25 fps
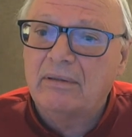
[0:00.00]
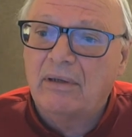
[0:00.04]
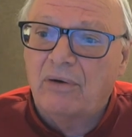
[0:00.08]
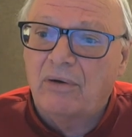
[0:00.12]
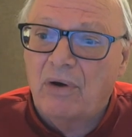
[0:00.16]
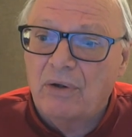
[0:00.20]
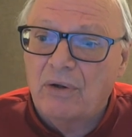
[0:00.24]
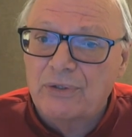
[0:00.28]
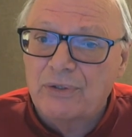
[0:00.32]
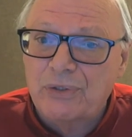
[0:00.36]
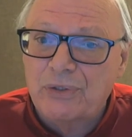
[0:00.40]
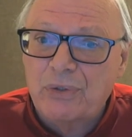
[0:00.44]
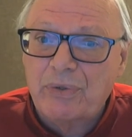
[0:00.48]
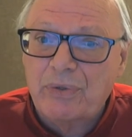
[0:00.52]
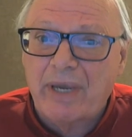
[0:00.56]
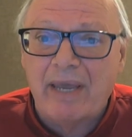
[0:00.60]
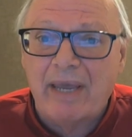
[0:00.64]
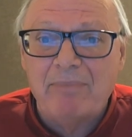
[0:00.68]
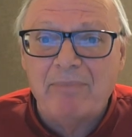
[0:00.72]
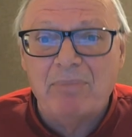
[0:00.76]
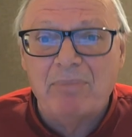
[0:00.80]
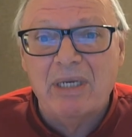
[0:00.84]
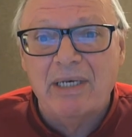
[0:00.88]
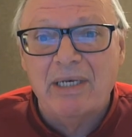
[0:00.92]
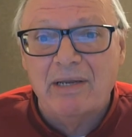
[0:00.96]
also
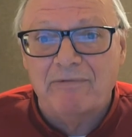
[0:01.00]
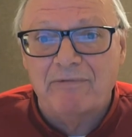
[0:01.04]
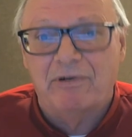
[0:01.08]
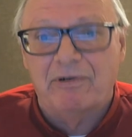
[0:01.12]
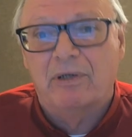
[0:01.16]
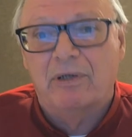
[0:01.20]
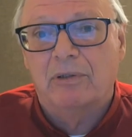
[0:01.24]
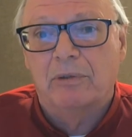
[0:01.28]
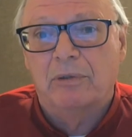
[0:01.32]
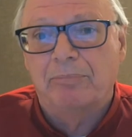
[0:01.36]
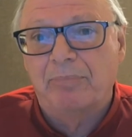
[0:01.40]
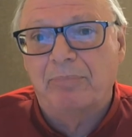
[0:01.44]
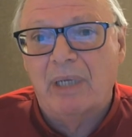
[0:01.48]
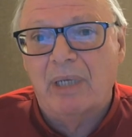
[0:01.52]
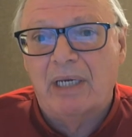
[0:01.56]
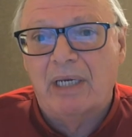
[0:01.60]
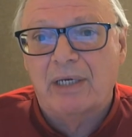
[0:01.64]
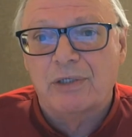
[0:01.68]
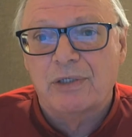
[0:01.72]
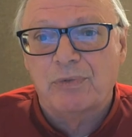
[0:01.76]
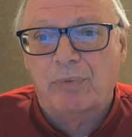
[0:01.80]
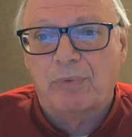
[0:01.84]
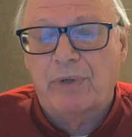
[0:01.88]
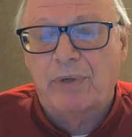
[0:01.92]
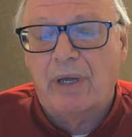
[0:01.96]
can be difficult
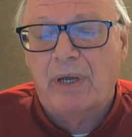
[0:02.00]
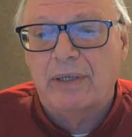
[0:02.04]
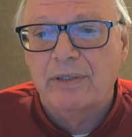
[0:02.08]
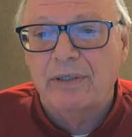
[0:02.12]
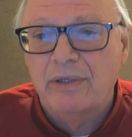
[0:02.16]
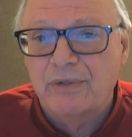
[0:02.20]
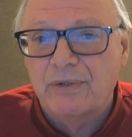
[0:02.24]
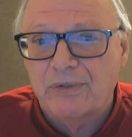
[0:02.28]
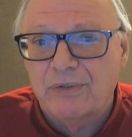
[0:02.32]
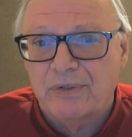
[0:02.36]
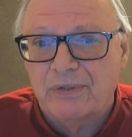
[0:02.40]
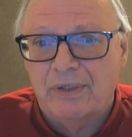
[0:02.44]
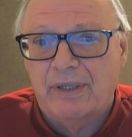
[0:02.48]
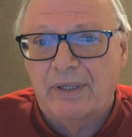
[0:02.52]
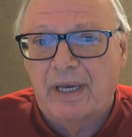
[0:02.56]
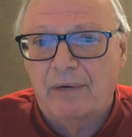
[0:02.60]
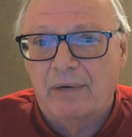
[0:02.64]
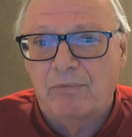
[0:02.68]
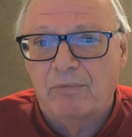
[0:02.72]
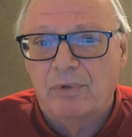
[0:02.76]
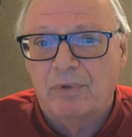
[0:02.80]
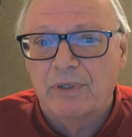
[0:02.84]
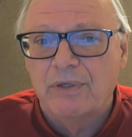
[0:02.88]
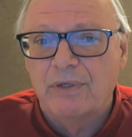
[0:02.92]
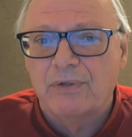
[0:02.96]
because we're not used to that.
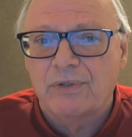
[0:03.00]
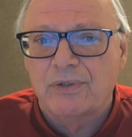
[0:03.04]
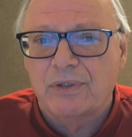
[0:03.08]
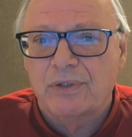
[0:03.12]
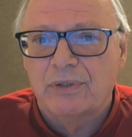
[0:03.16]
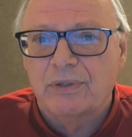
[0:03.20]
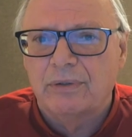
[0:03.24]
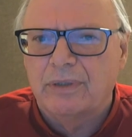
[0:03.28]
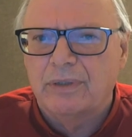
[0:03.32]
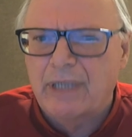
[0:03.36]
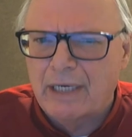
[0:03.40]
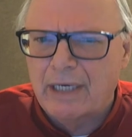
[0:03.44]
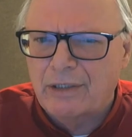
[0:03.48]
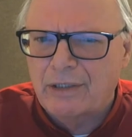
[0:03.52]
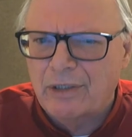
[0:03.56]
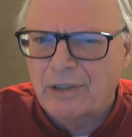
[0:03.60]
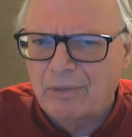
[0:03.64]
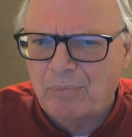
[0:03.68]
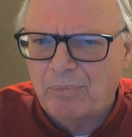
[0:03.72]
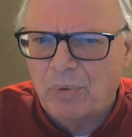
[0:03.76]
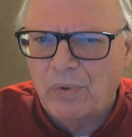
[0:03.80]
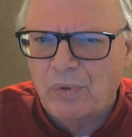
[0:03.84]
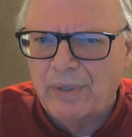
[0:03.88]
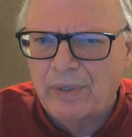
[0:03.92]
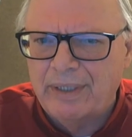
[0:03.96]
We're used to get to the
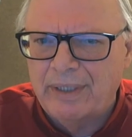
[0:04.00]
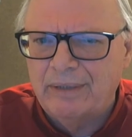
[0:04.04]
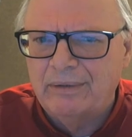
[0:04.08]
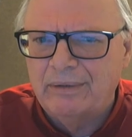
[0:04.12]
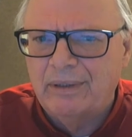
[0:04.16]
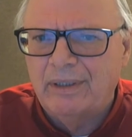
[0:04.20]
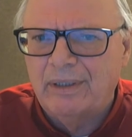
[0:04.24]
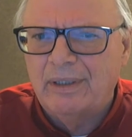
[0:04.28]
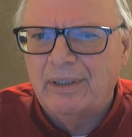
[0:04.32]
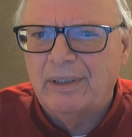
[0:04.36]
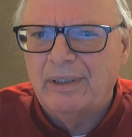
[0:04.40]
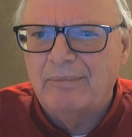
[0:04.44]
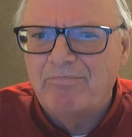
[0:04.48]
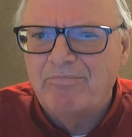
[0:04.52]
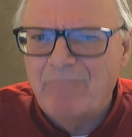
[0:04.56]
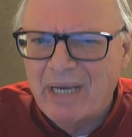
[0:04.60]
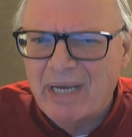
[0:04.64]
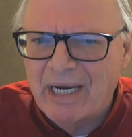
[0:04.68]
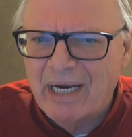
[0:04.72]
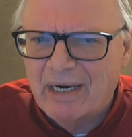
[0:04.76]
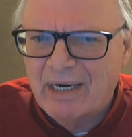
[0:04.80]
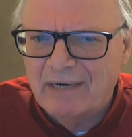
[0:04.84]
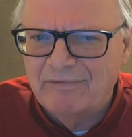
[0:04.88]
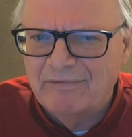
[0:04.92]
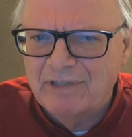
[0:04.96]
point,
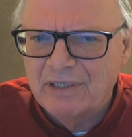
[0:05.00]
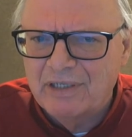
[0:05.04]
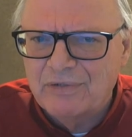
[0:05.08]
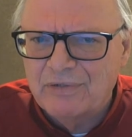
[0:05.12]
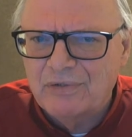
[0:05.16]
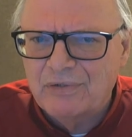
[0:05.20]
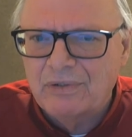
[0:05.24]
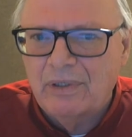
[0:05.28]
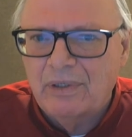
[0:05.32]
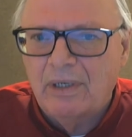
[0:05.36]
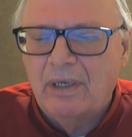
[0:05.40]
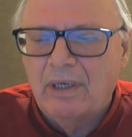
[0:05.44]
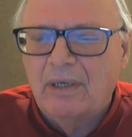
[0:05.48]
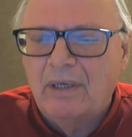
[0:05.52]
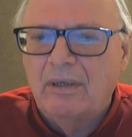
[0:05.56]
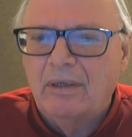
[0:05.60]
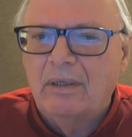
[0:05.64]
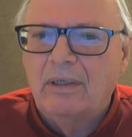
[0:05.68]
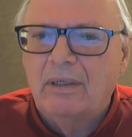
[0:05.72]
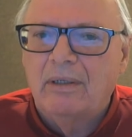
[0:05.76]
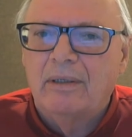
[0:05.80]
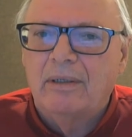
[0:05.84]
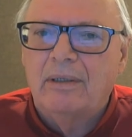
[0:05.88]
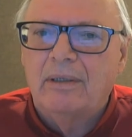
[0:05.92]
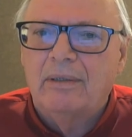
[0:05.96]
be obvious.
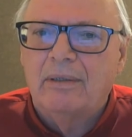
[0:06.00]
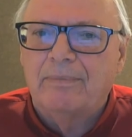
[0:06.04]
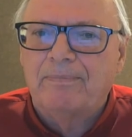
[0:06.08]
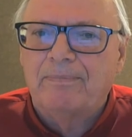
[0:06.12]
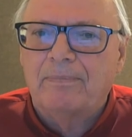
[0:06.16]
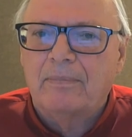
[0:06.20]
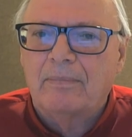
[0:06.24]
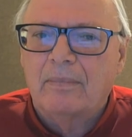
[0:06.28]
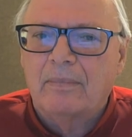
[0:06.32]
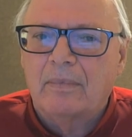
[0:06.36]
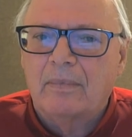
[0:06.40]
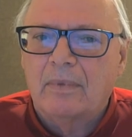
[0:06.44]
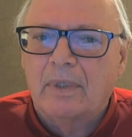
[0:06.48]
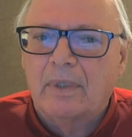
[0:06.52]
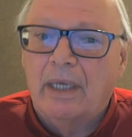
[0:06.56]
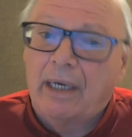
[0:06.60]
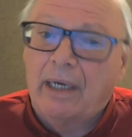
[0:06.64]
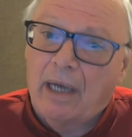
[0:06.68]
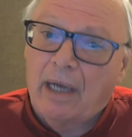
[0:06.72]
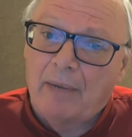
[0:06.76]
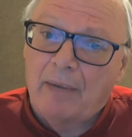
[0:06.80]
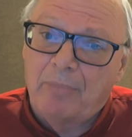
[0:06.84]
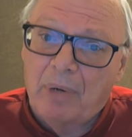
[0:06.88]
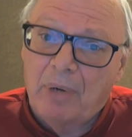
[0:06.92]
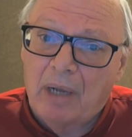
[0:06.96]

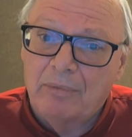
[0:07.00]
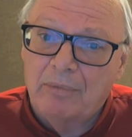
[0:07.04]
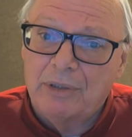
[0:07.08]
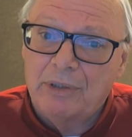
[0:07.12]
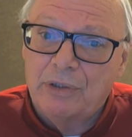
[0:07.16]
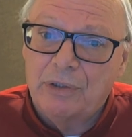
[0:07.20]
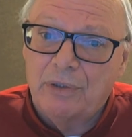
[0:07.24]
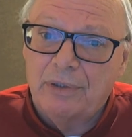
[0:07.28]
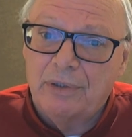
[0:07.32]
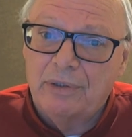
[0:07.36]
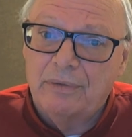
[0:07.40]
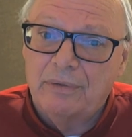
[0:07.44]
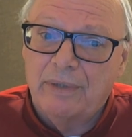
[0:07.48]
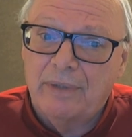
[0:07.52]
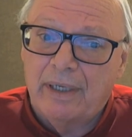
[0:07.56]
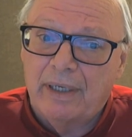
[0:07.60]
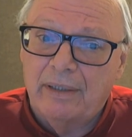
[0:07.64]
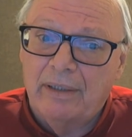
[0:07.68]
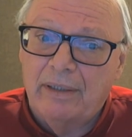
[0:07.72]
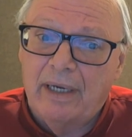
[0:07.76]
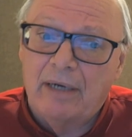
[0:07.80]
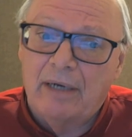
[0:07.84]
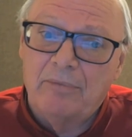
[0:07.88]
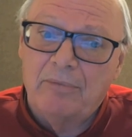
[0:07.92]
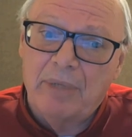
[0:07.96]
And I probably should do
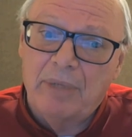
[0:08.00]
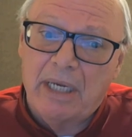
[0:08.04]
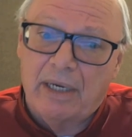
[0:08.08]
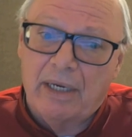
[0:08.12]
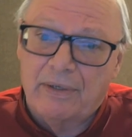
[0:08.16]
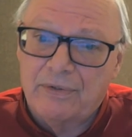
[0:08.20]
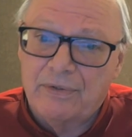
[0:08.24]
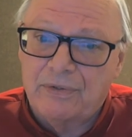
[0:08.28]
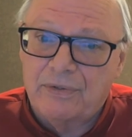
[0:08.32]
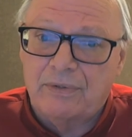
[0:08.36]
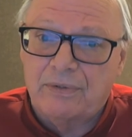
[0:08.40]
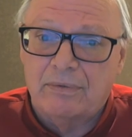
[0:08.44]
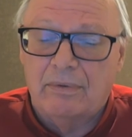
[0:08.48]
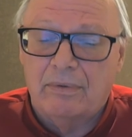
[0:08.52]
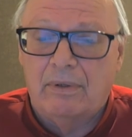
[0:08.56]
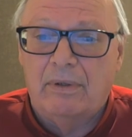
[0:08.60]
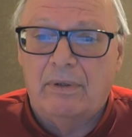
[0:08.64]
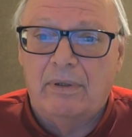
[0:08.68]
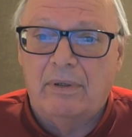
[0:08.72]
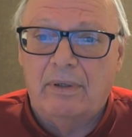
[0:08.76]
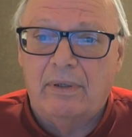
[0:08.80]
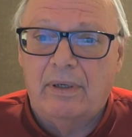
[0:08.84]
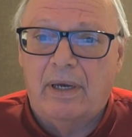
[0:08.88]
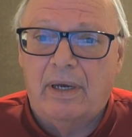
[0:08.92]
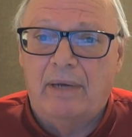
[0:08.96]
that now because
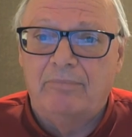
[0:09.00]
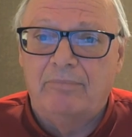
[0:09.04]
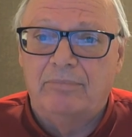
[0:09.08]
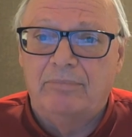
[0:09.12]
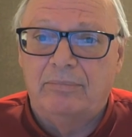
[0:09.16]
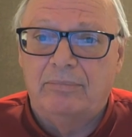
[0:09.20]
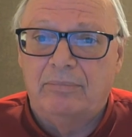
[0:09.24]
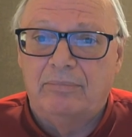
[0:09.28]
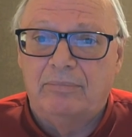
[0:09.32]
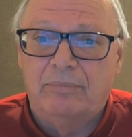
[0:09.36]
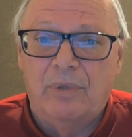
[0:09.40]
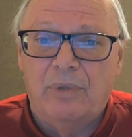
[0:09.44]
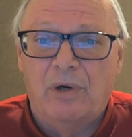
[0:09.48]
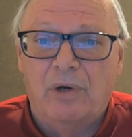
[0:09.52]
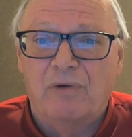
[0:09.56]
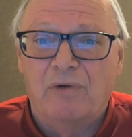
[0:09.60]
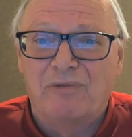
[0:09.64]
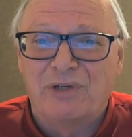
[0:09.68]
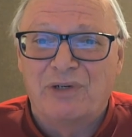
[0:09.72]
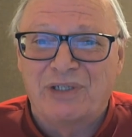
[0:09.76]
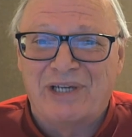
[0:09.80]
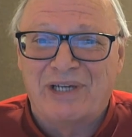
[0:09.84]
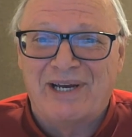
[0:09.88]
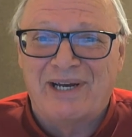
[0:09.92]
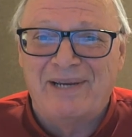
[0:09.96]
I'm
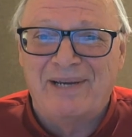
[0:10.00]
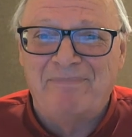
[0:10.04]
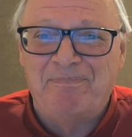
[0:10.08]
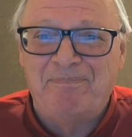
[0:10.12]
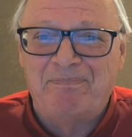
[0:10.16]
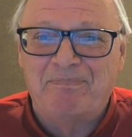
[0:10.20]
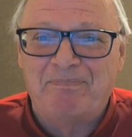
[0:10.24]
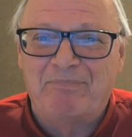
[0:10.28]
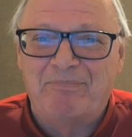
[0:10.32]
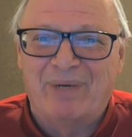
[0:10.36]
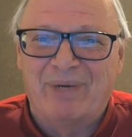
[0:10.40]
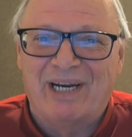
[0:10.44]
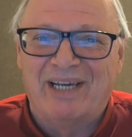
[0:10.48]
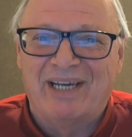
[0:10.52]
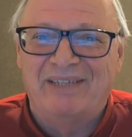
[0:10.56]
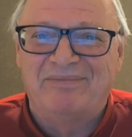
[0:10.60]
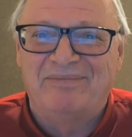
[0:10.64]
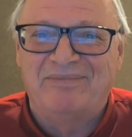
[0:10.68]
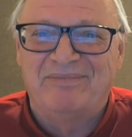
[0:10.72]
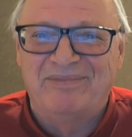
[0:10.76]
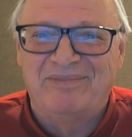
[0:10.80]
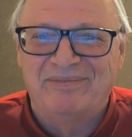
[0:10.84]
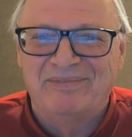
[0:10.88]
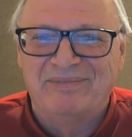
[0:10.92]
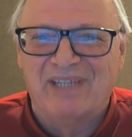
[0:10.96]
over time, but I
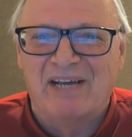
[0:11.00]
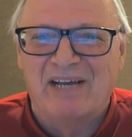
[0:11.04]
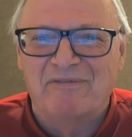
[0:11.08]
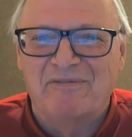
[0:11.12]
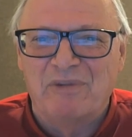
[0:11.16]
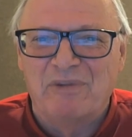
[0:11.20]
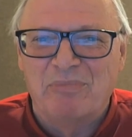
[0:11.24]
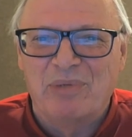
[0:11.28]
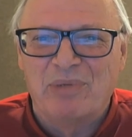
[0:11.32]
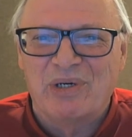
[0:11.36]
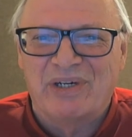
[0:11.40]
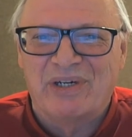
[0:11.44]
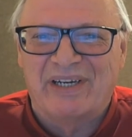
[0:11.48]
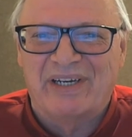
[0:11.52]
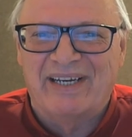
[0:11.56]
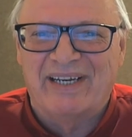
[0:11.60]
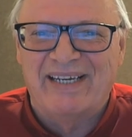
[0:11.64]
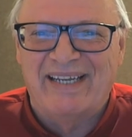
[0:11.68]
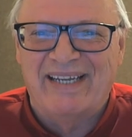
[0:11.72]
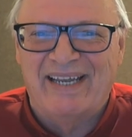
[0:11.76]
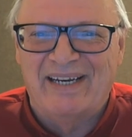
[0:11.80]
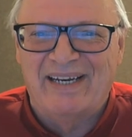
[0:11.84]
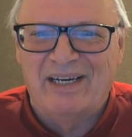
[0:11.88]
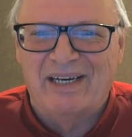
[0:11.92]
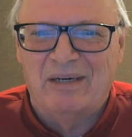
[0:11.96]
love the book and I
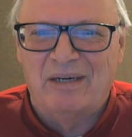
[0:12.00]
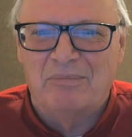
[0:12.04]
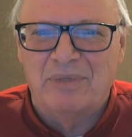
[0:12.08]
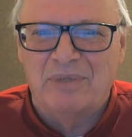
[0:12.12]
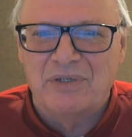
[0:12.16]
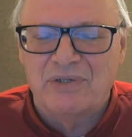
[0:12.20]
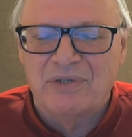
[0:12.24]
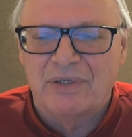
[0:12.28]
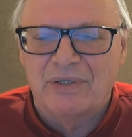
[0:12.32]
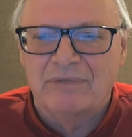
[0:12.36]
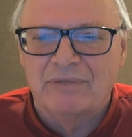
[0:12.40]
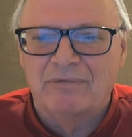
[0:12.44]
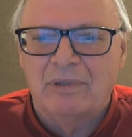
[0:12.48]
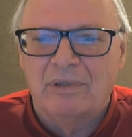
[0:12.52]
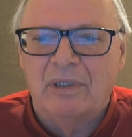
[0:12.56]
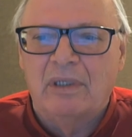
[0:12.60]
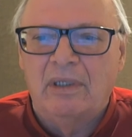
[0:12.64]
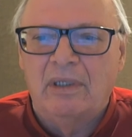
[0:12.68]
can't help myself.